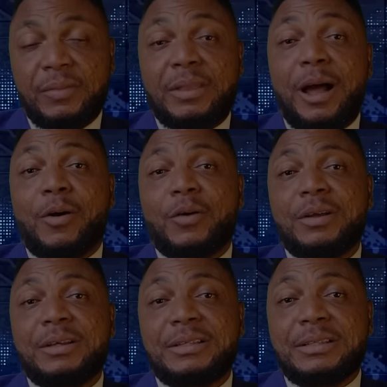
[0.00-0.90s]
Now,
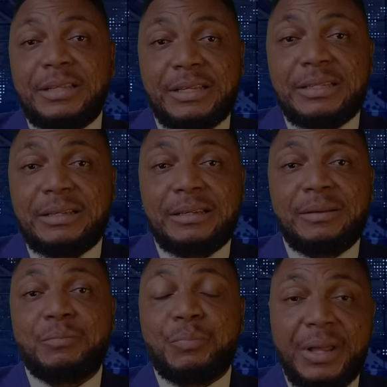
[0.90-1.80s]
this
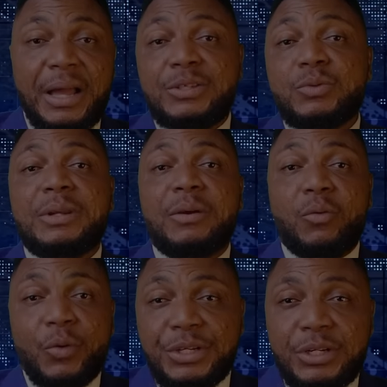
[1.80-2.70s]
brings us to the
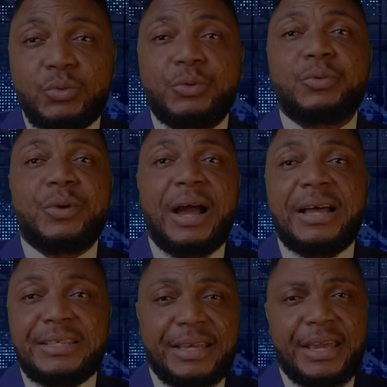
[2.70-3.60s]
questions which we
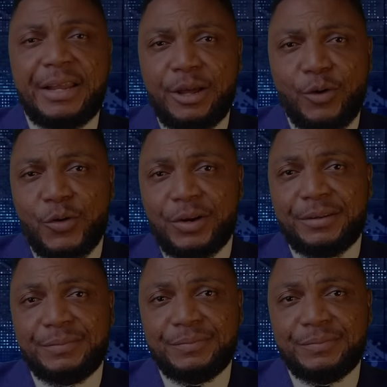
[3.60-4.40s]
asked earlier on.